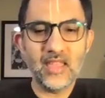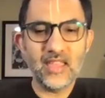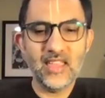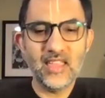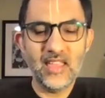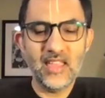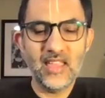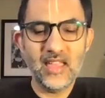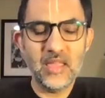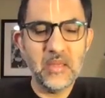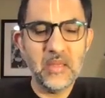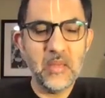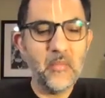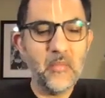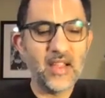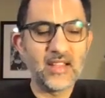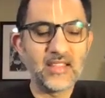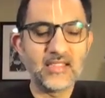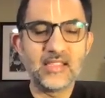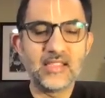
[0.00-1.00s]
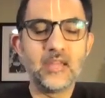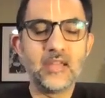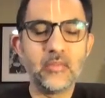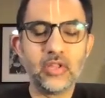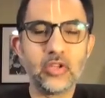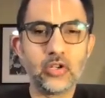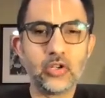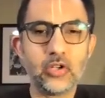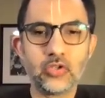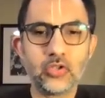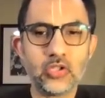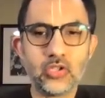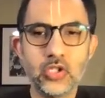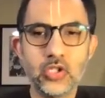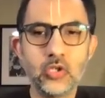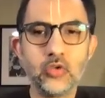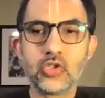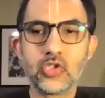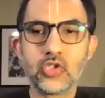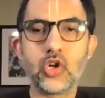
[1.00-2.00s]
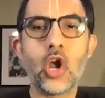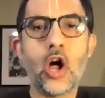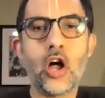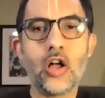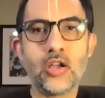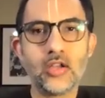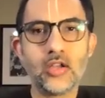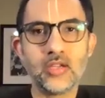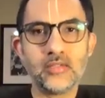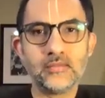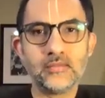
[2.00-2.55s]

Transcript: it might seem a little too strong.